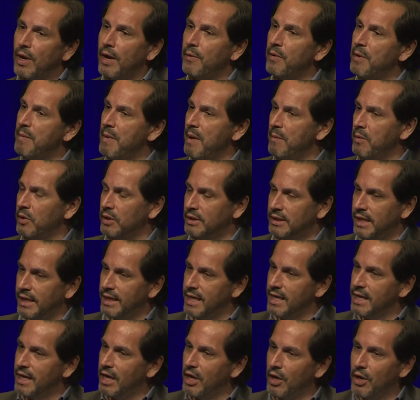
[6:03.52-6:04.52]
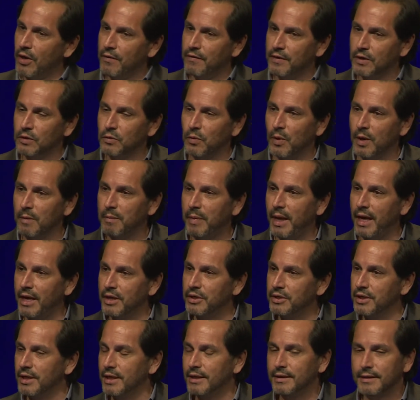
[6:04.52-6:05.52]
I remember taking care of this one
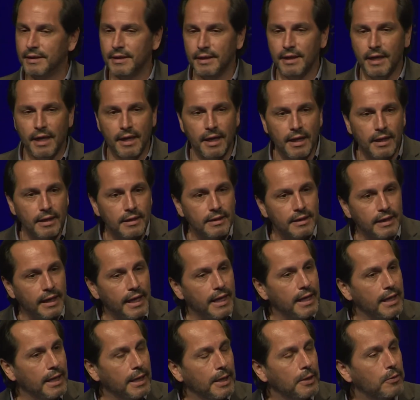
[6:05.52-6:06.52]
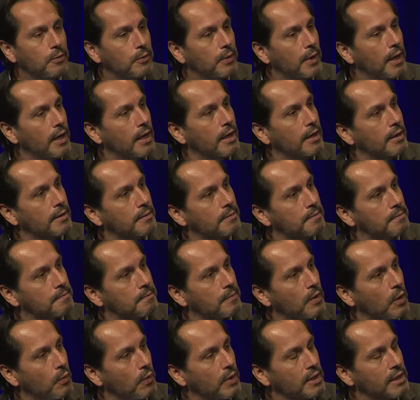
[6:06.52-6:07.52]
patient, lady,
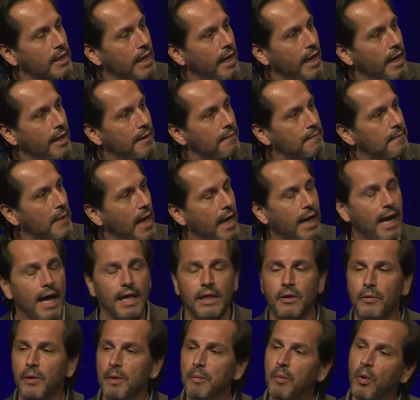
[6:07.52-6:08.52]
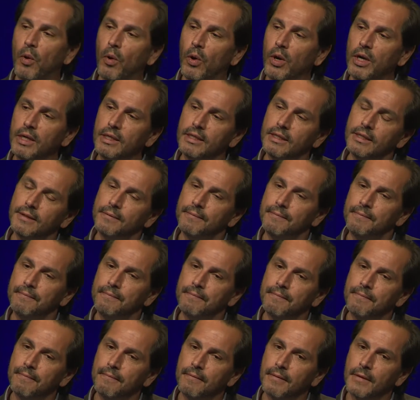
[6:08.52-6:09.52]
one day. I got the report,
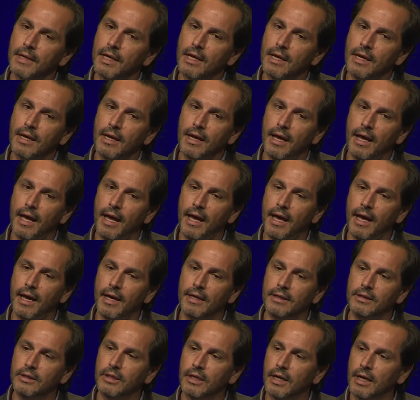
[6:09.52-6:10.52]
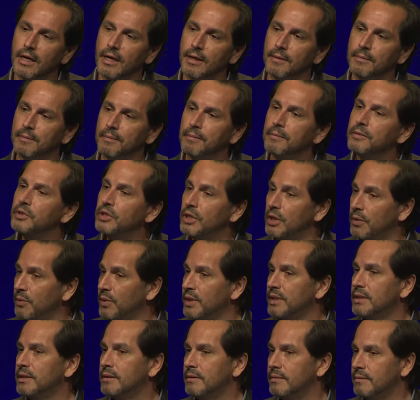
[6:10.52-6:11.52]
and she
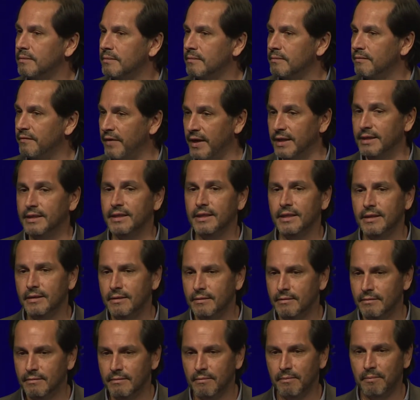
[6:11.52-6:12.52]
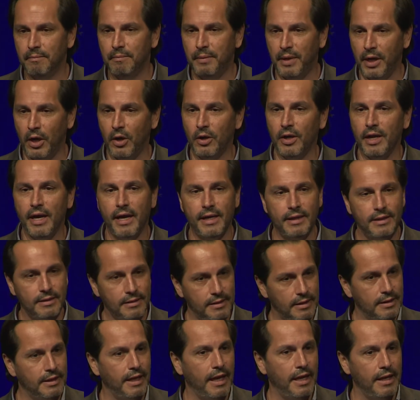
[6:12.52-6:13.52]
was vented, paralyzed,
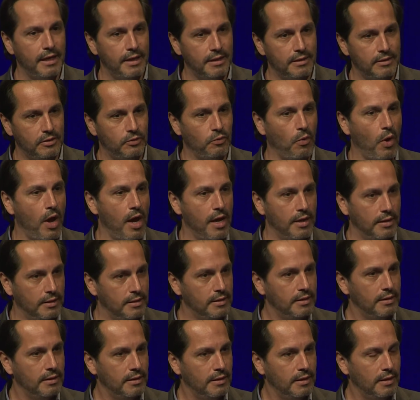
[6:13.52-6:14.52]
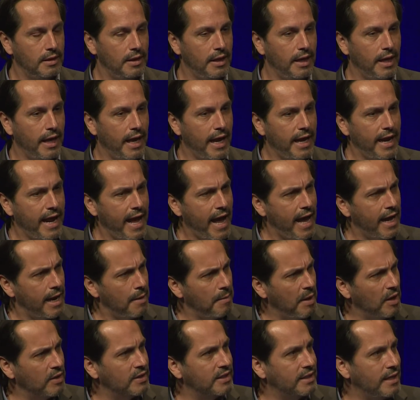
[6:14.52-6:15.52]
sedated, swanned, and had
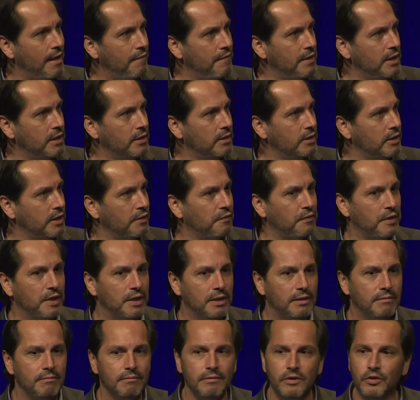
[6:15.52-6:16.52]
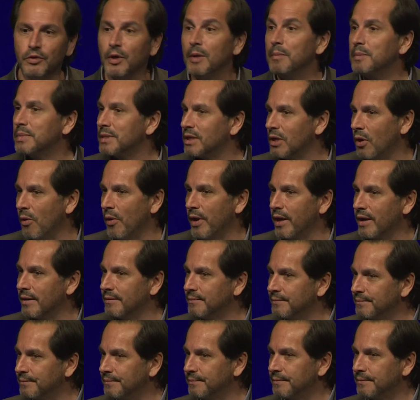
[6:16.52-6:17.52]
about 7 different drips going.
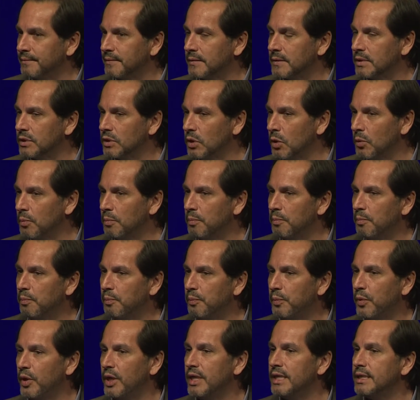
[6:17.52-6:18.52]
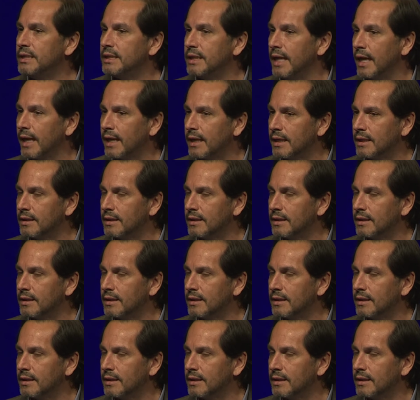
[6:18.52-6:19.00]
So pretty sick,